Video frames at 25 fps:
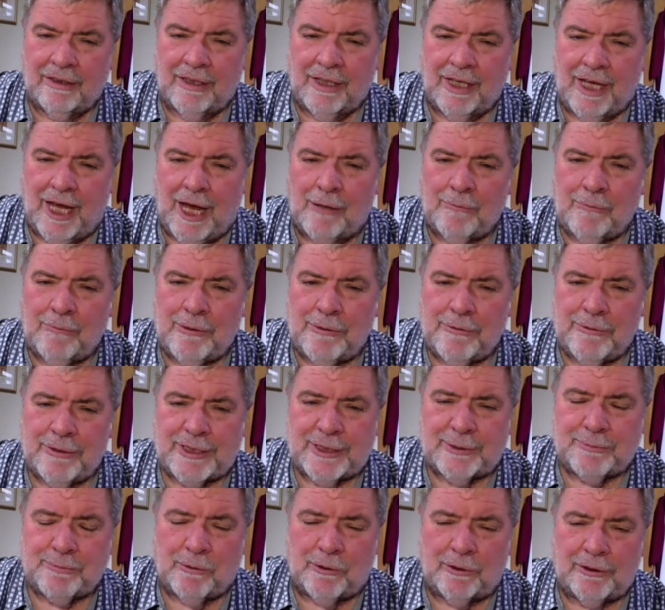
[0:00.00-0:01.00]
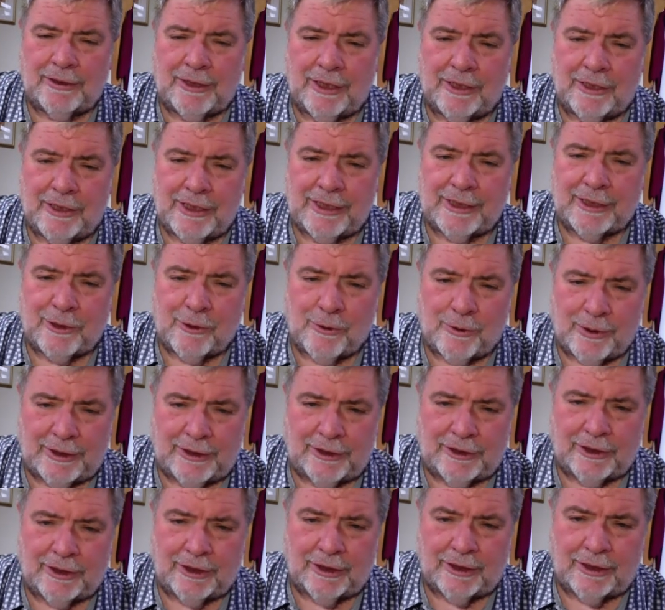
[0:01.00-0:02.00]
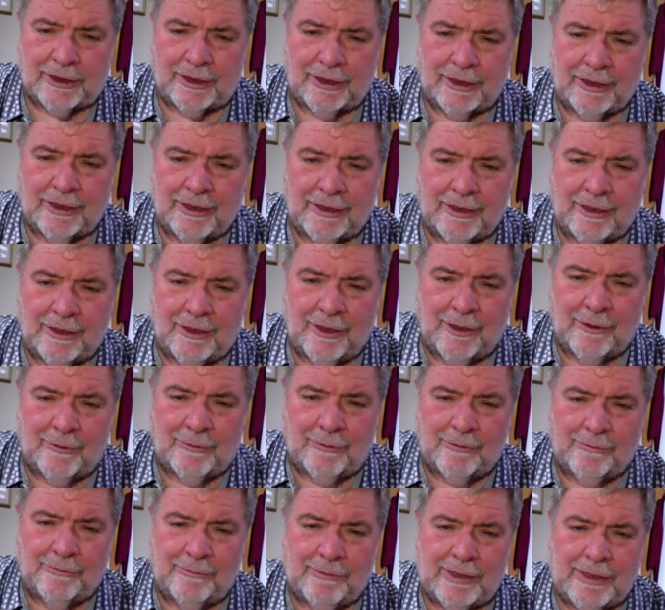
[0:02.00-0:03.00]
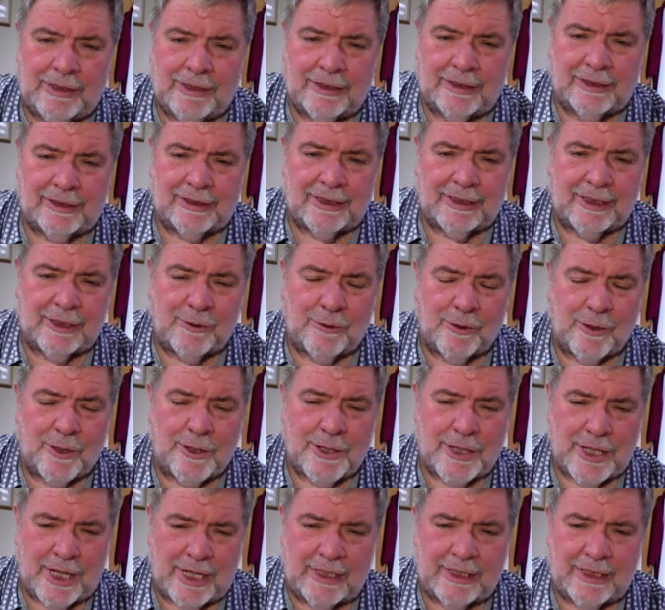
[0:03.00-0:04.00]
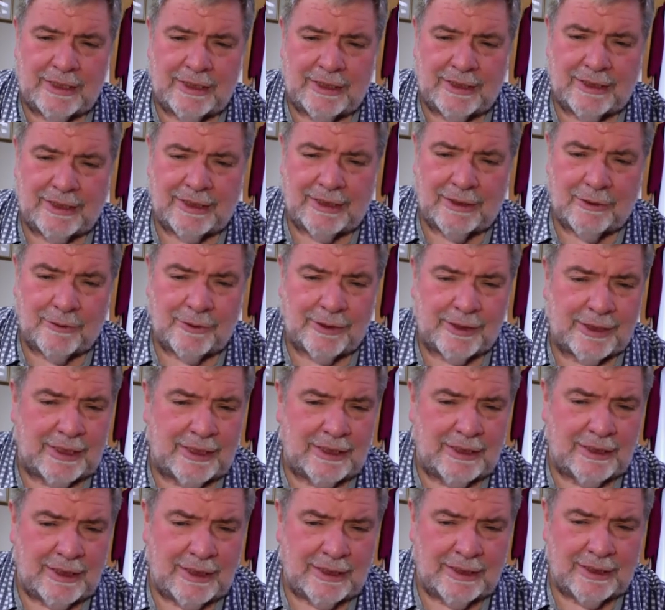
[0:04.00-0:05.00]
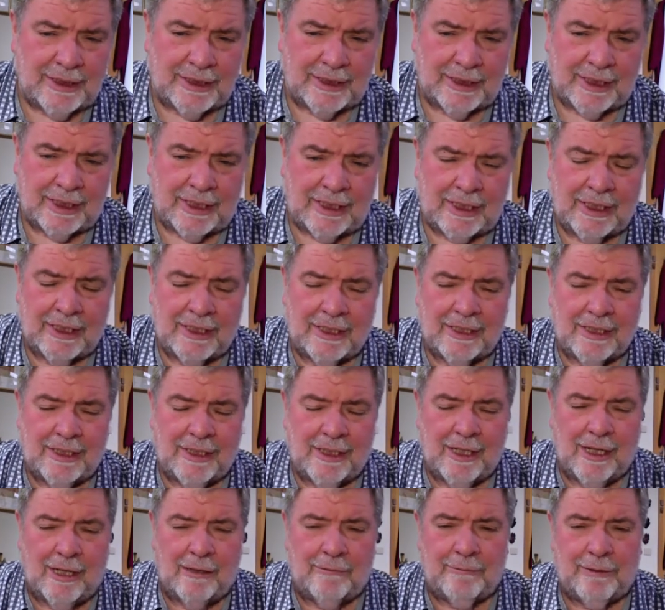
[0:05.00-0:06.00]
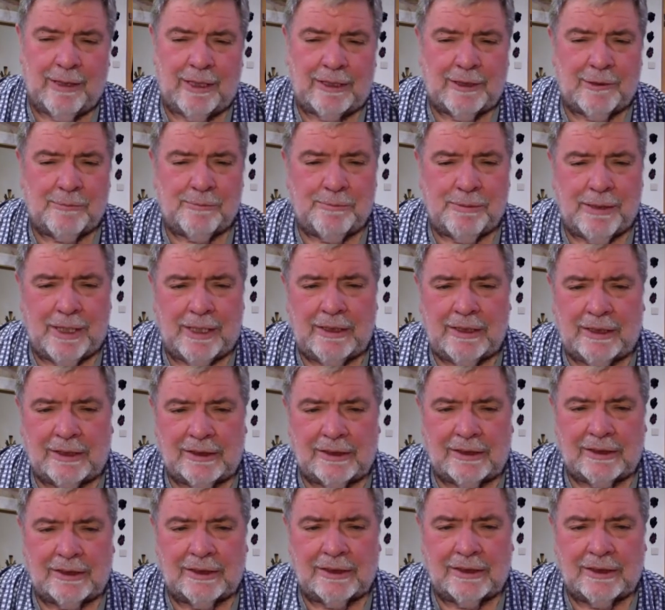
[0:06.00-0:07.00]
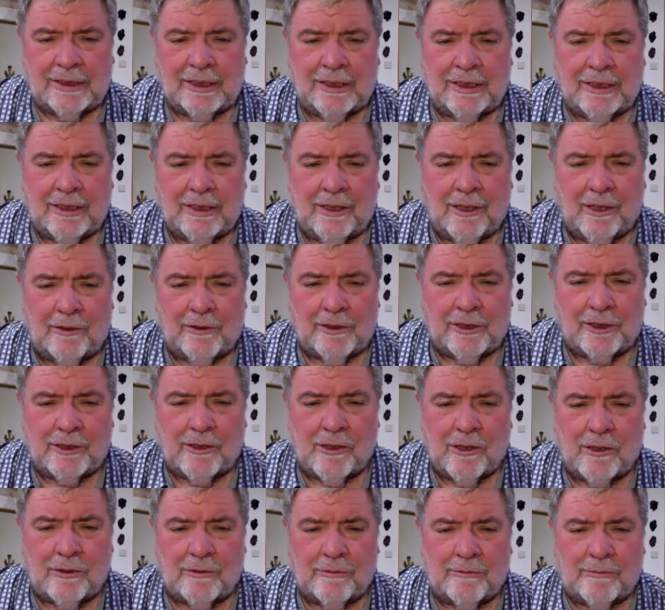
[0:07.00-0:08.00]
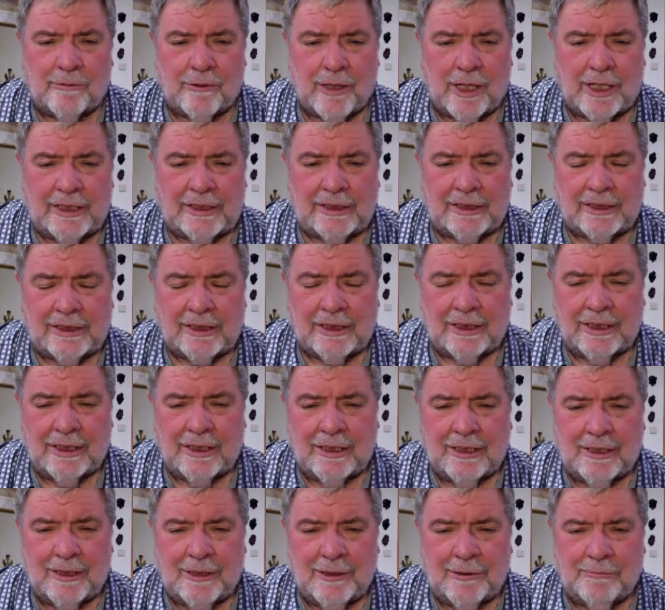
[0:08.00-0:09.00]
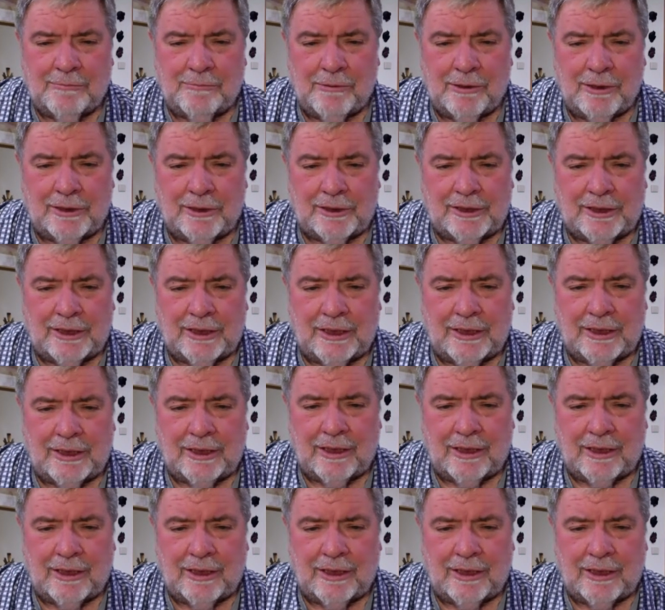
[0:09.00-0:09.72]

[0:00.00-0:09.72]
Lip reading: How we respond to this question reveals the authenticity of our dependence on the God of grace, mercy,